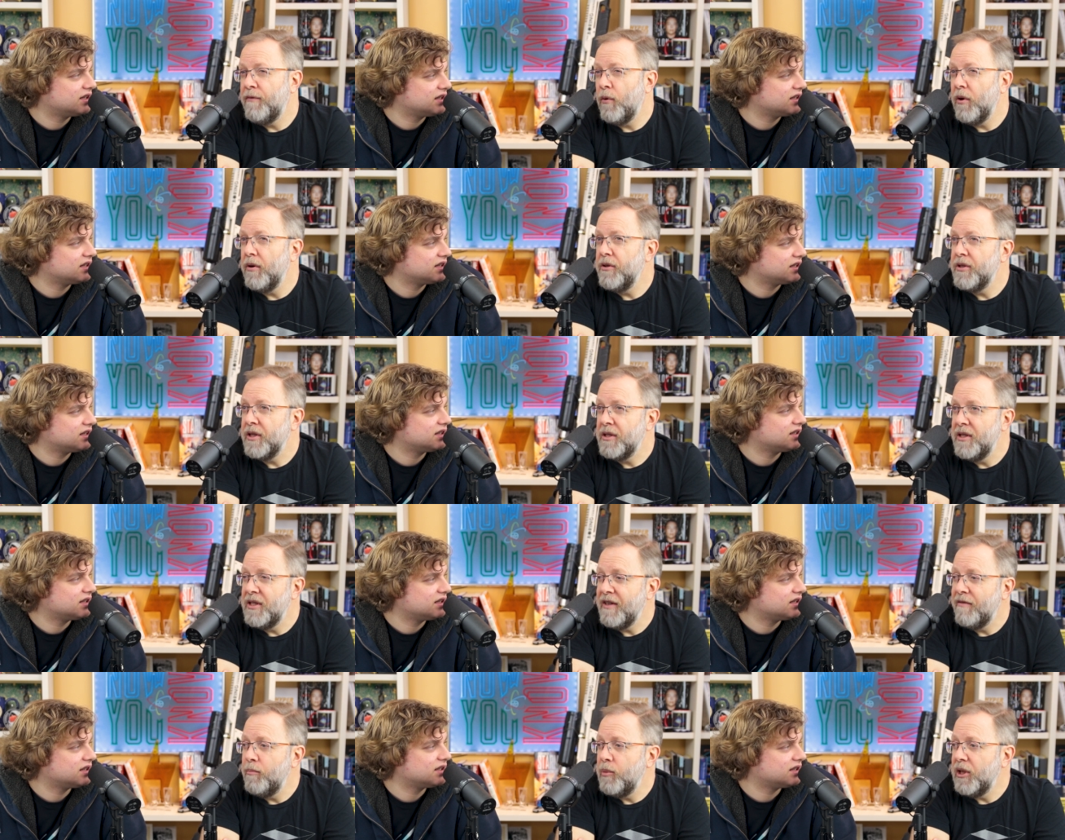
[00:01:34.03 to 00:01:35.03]

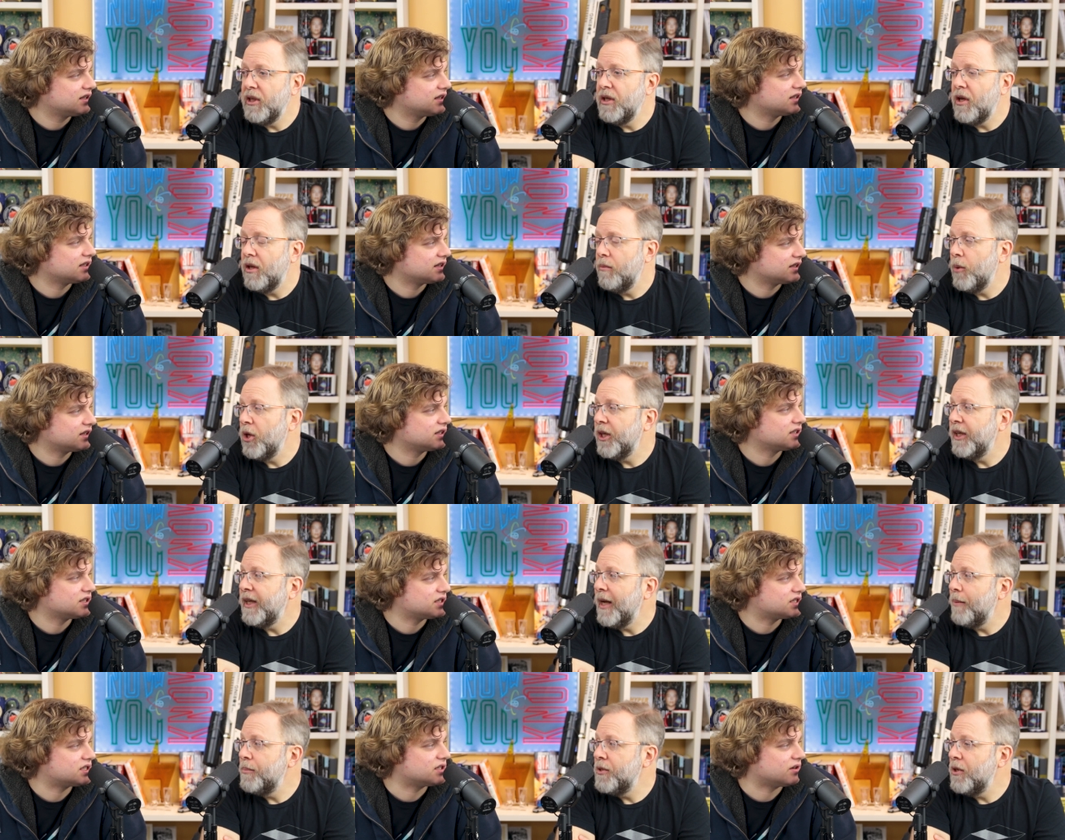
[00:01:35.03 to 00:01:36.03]
Speaker 1: 467 billion dollar market
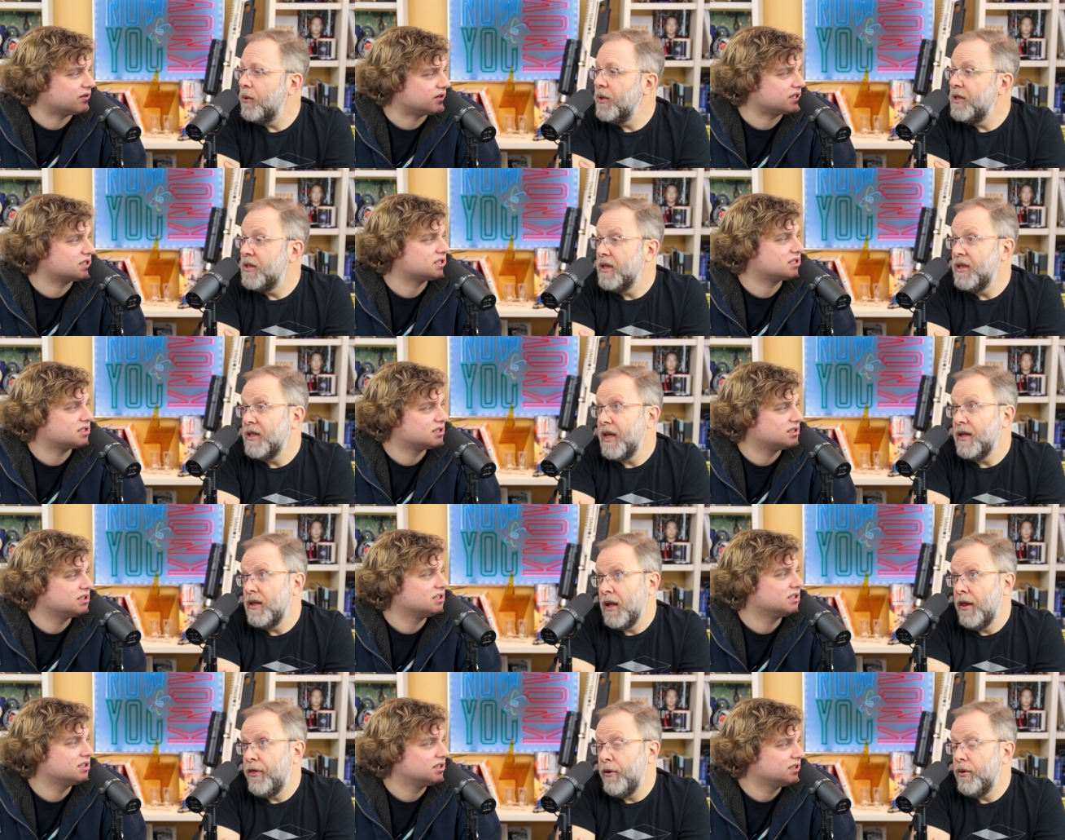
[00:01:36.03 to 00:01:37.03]
cap. So, so it's, it's at
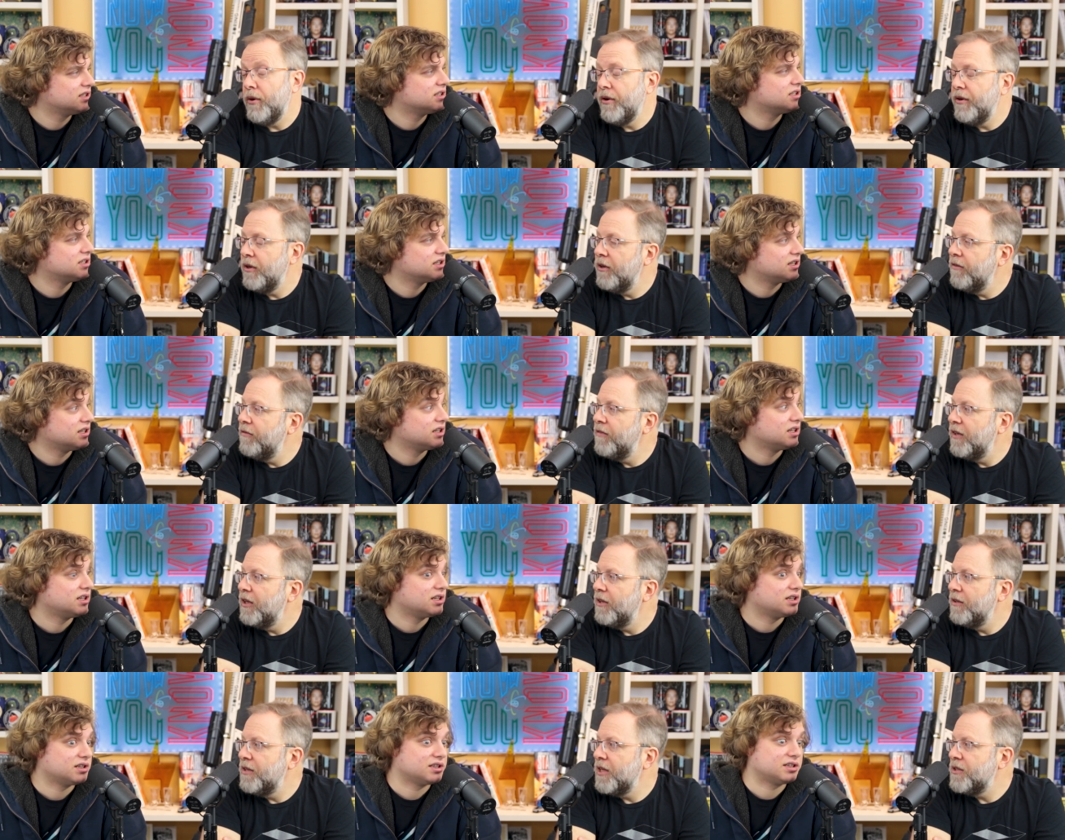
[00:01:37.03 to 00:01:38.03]
a third of
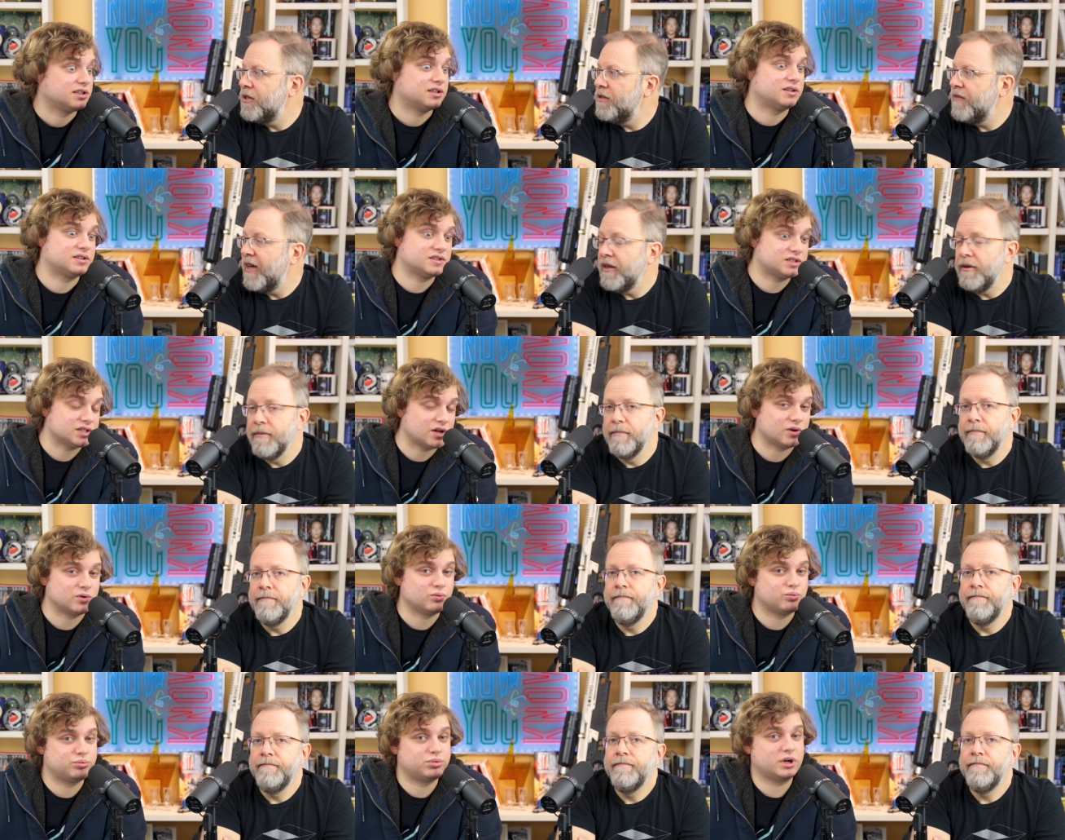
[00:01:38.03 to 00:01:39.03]
uh, Tesla's value.
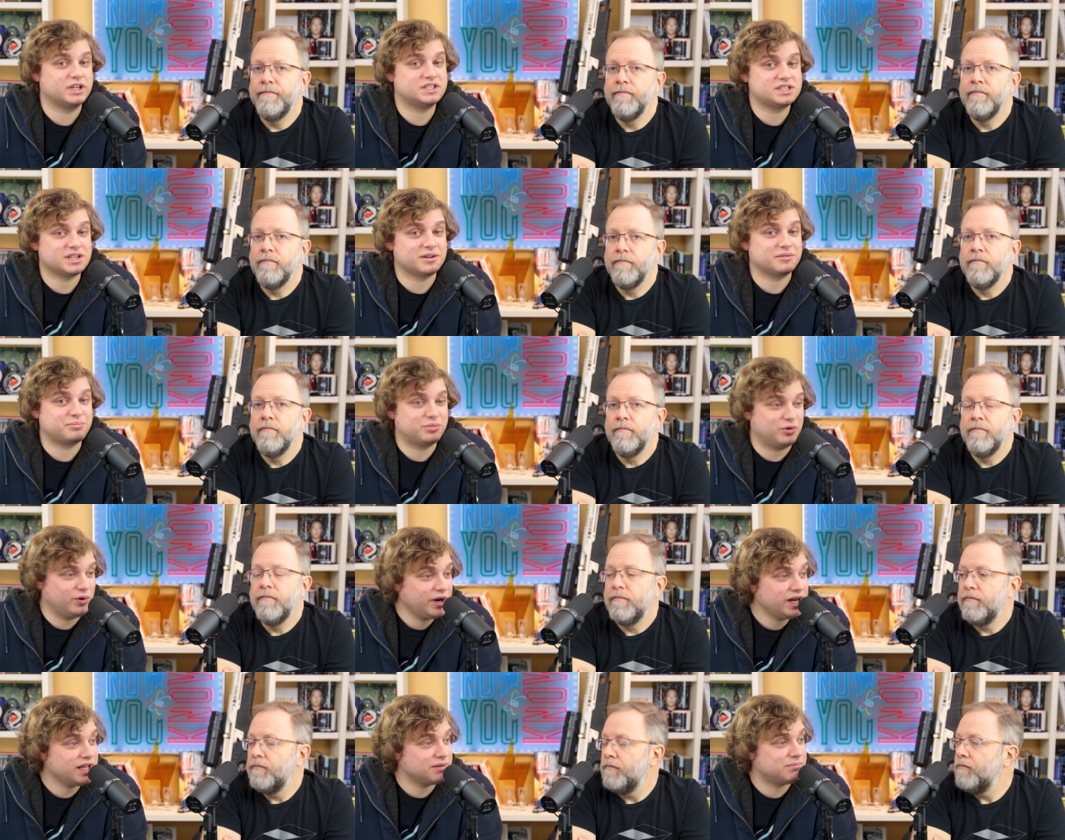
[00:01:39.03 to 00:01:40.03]
Speaker 2: So it's a
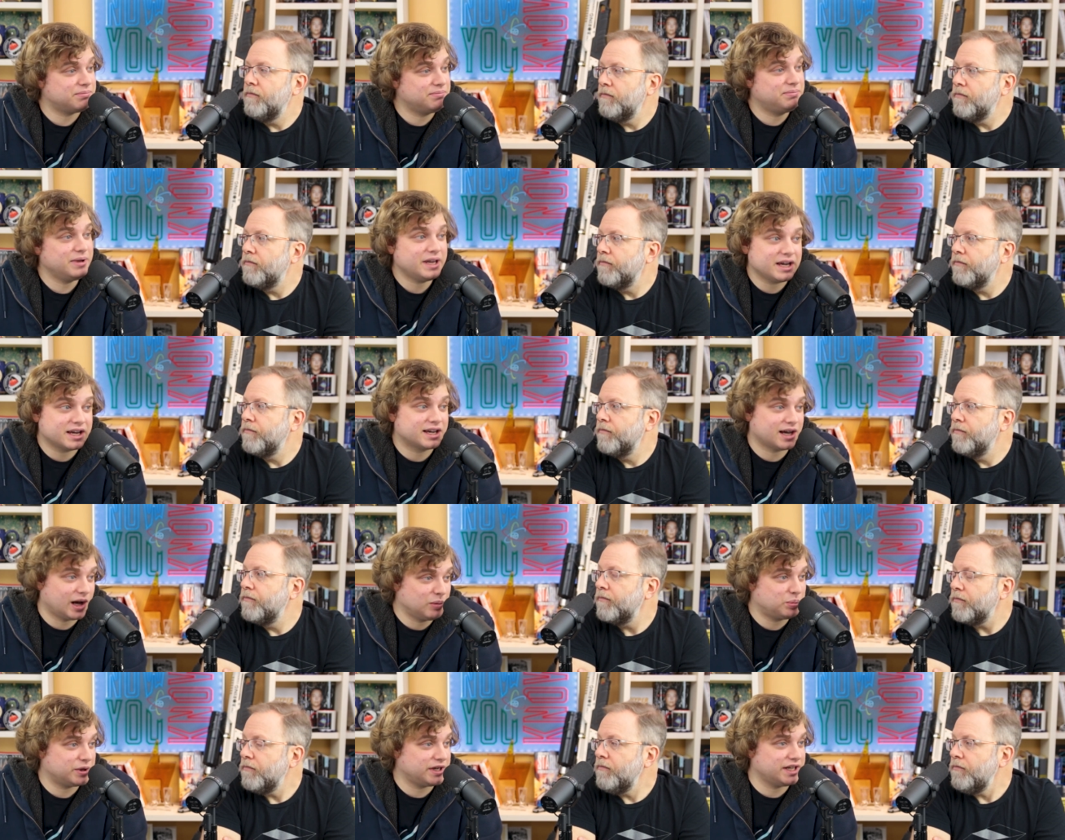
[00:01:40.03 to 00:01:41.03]
pretty big
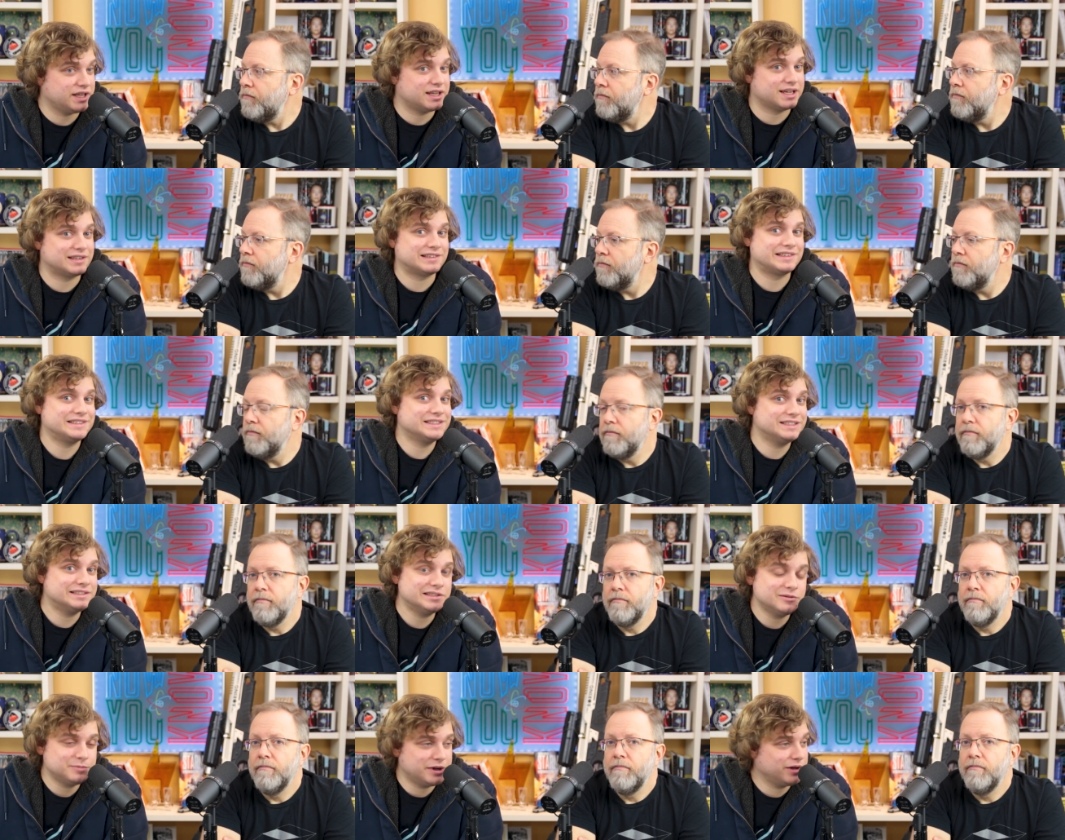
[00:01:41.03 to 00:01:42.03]
company that again
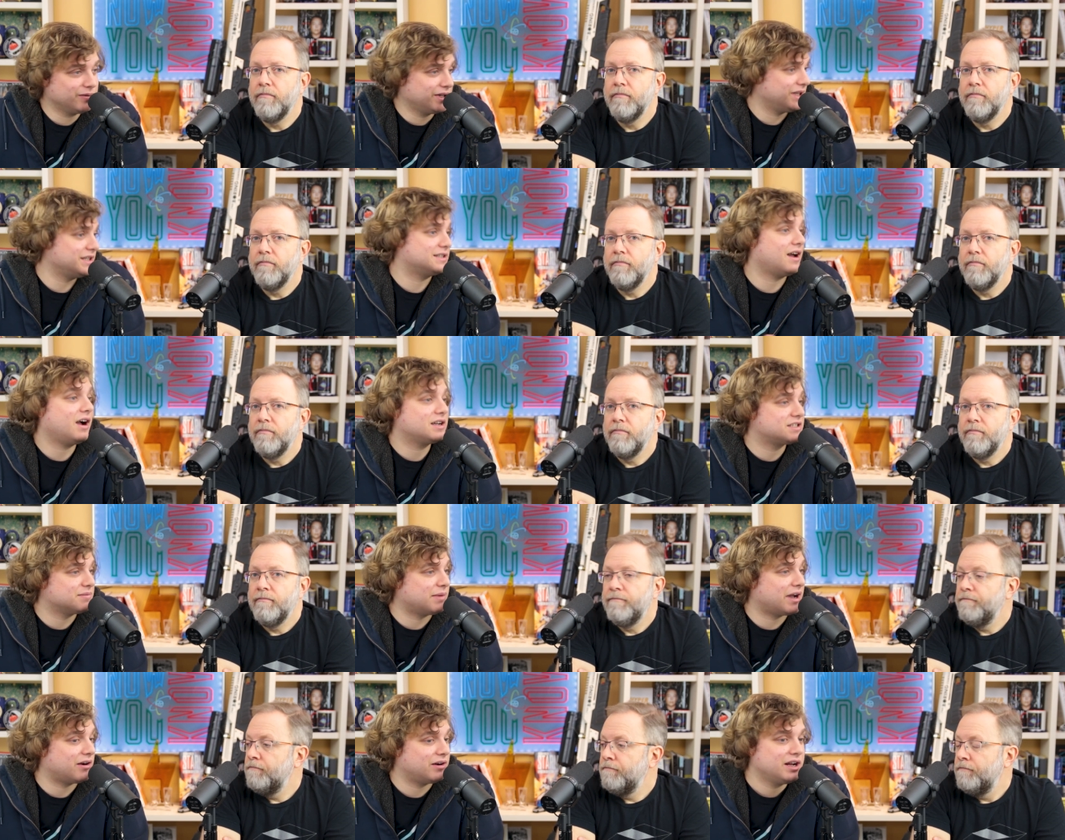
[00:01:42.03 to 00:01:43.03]
nobody really talks
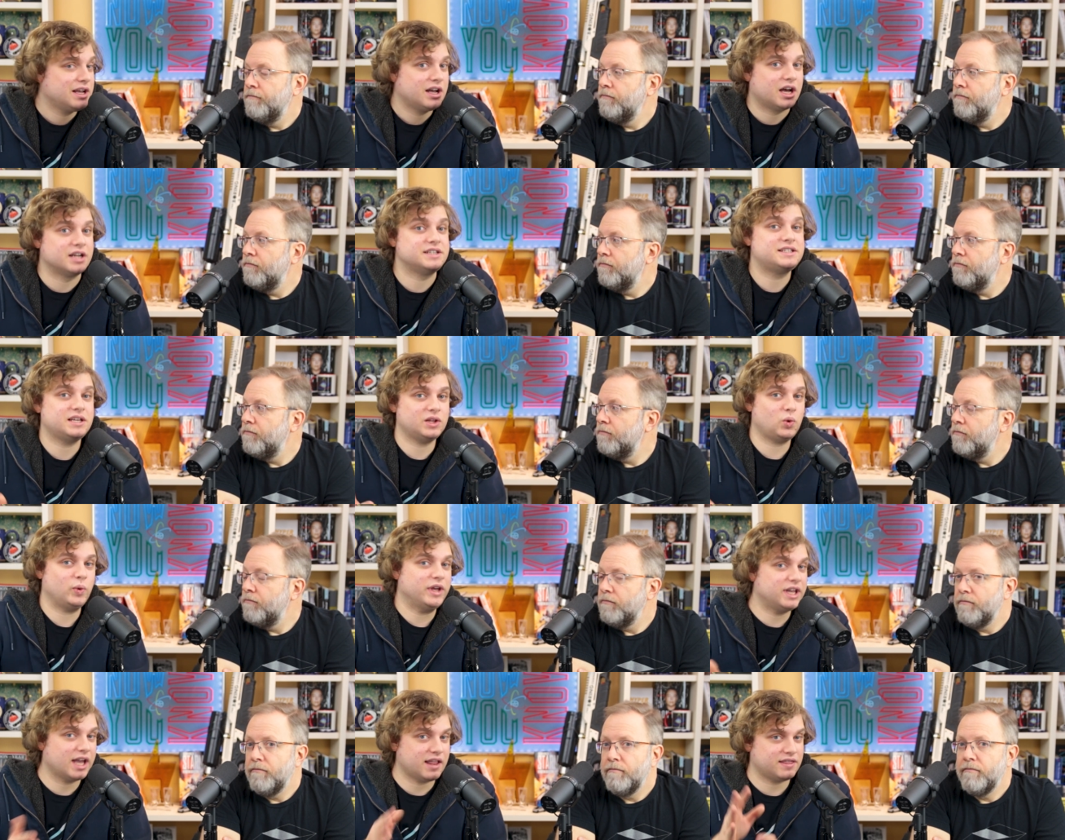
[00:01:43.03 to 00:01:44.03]
about until
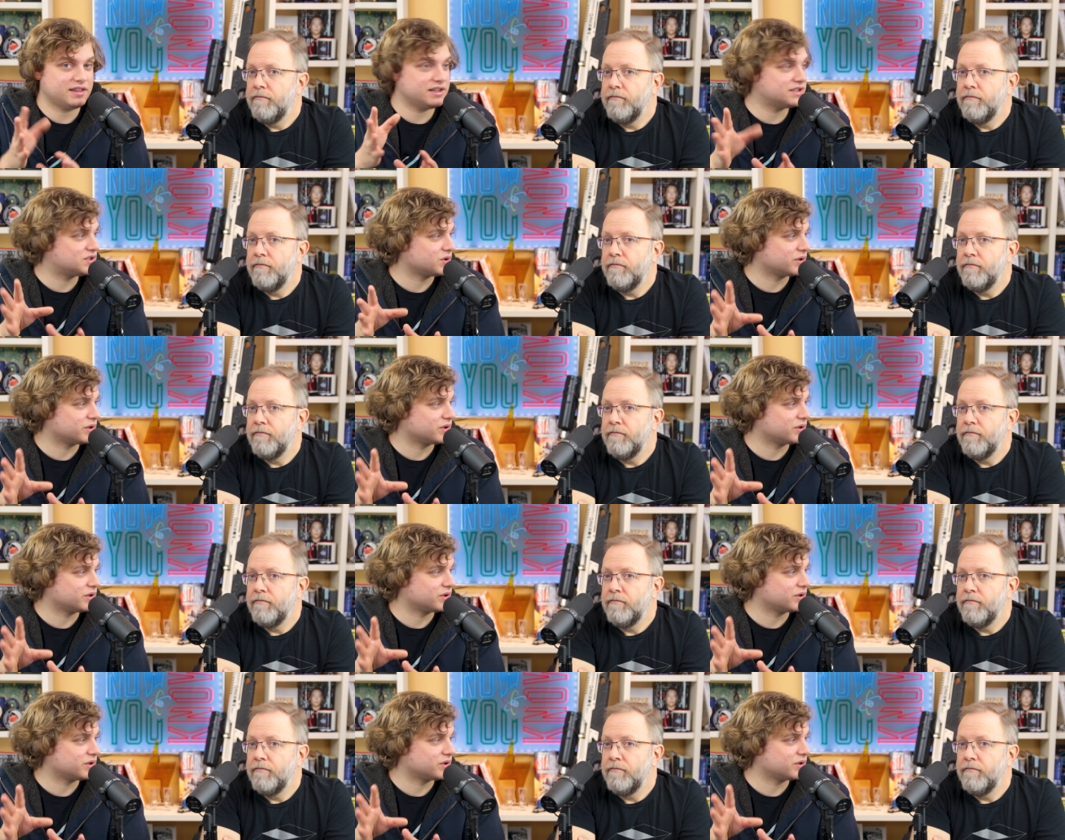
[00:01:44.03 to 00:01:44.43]
we get these